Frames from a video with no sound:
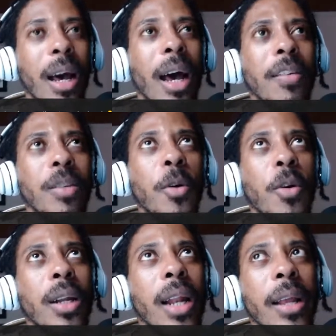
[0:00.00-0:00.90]
I've
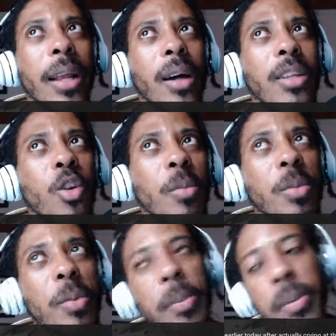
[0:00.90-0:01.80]
spoken to like so
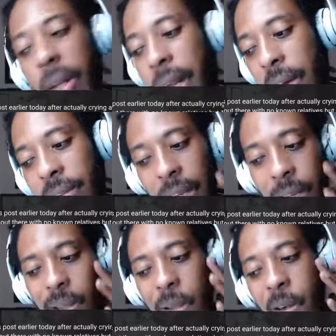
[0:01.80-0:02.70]
much people, and I was like,